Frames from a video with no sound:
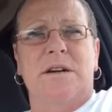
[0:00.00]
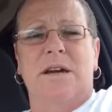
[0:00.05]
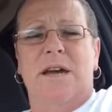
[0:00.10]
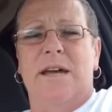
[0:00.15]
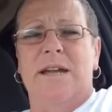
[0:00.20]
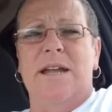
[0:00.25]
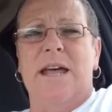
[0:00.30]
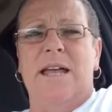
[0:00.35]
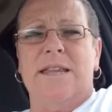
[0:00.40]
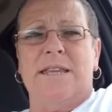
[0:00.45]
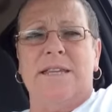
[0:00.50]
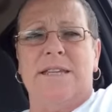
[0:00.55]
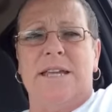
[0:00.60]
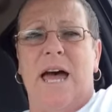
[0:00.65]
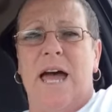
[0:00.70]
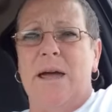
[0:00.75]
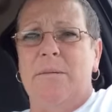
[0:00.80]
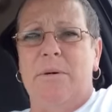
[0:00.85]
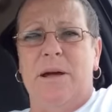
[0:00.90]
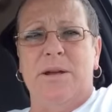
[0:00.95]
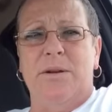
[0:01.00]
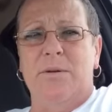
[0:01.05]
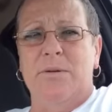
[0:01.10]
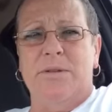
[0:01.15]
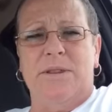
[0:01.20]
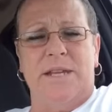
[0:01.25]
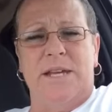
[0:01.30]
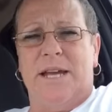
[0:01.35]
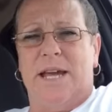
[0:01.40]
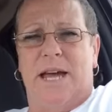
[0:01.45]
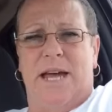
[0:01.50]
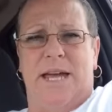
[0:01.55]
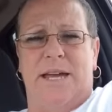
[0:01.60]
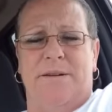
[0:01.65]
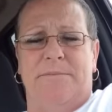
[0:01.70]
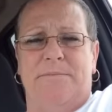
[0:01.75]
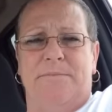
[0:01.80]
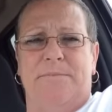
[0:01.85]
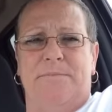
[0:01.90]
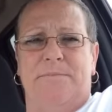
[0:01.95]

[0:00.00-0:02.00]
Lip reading: And at the time, I don't think I